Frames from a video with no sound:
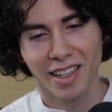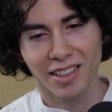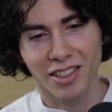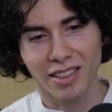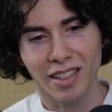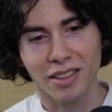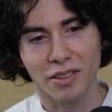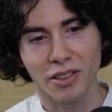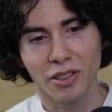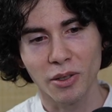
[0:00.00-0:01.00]
She said,
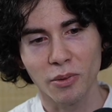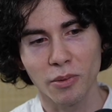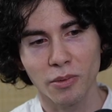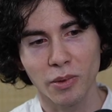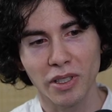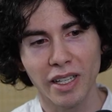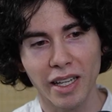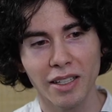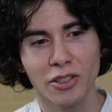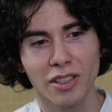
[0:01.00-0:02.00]
when you get
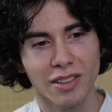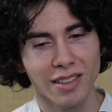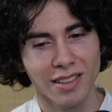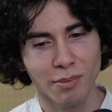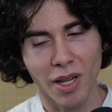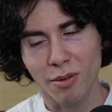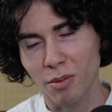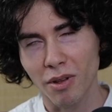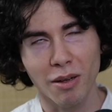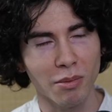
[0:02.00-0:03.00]
anxious, blah, blah,
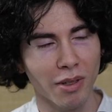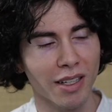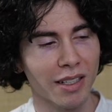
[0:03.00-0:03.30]
blah, blah, blah.